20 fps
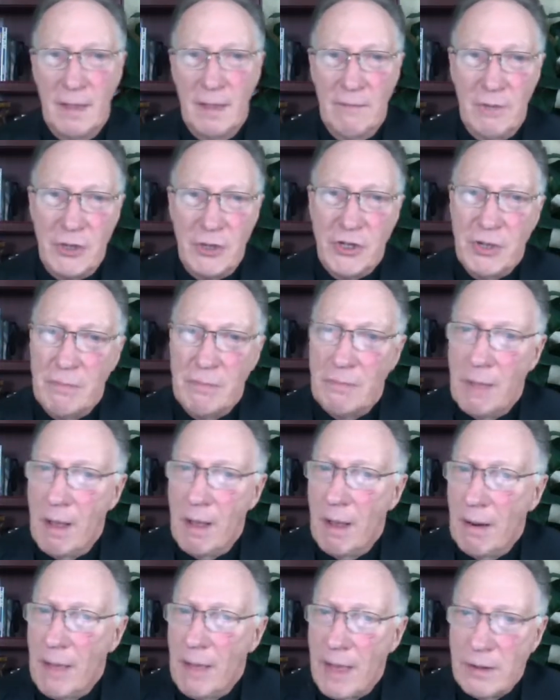
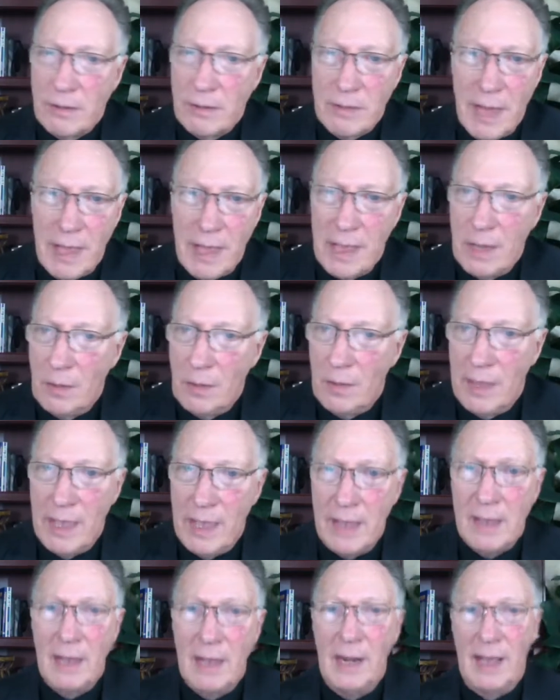V'shamar Adonai
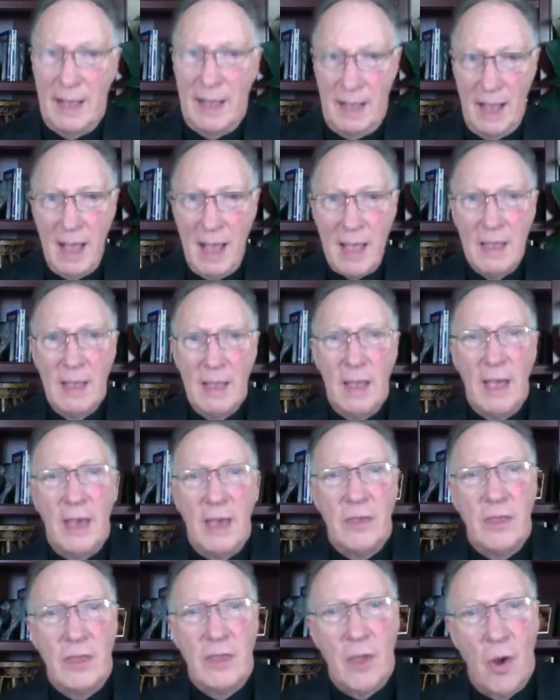Elohecha lecha,
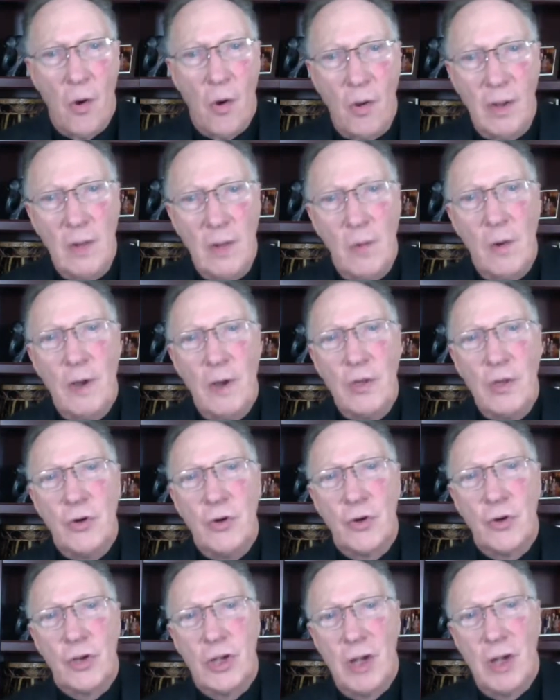and then the Holy One,
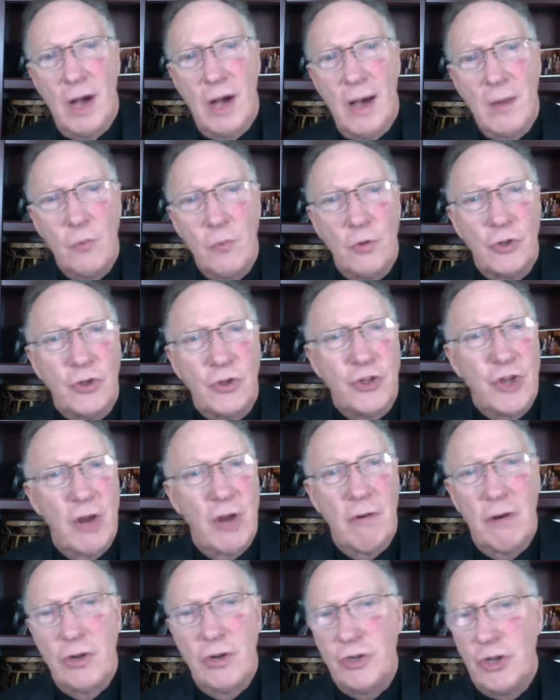your God, will
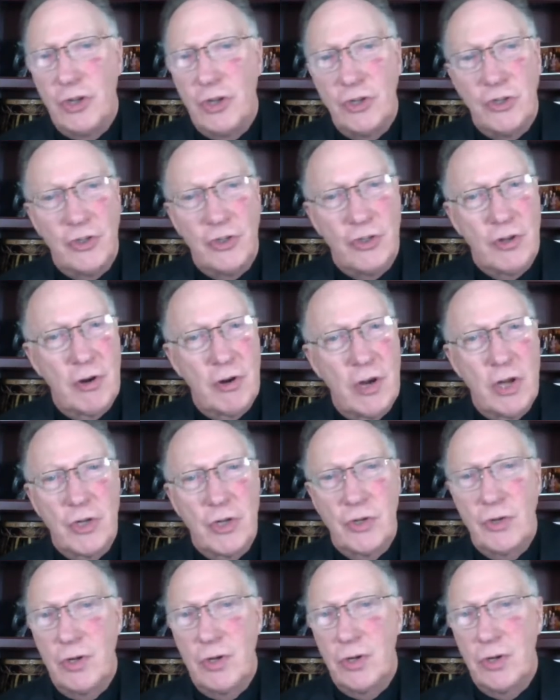cherish and
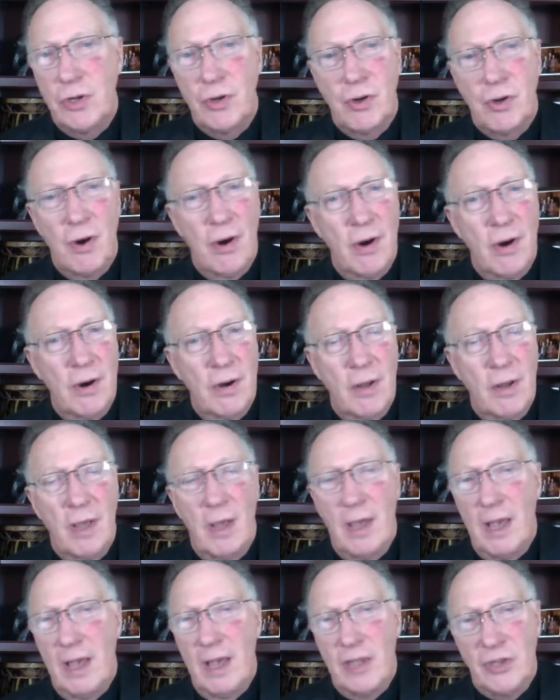treasure and guard
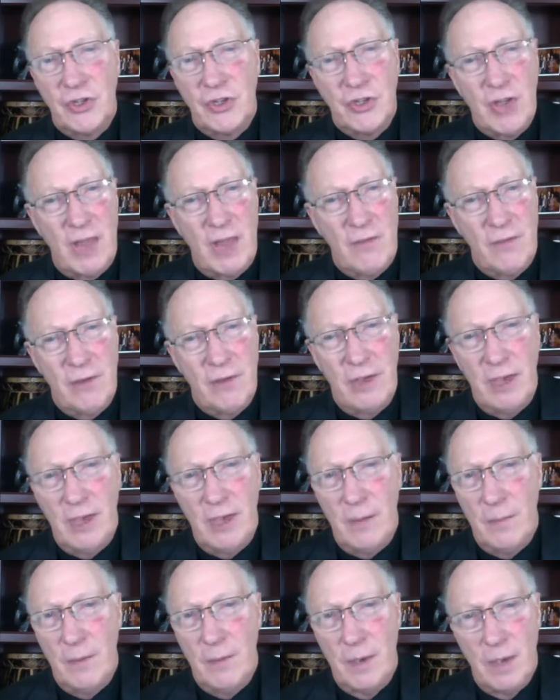and
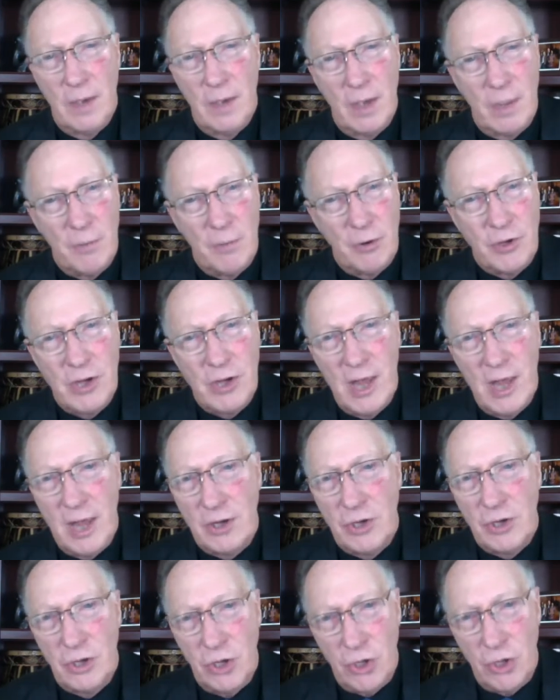safekeep and
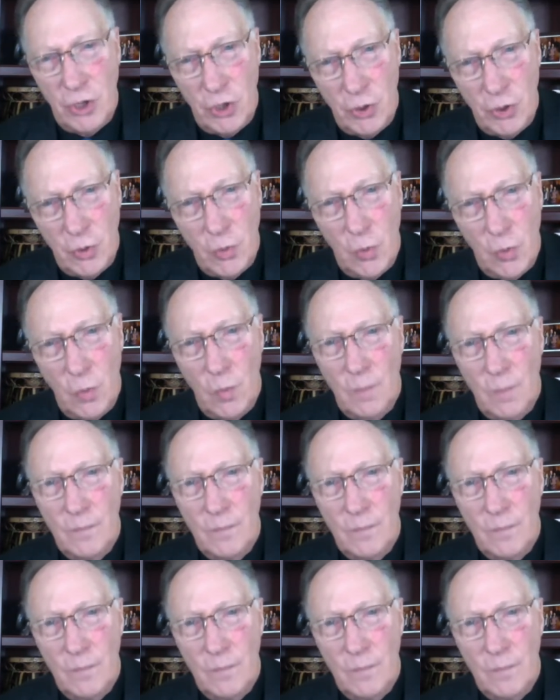protect you.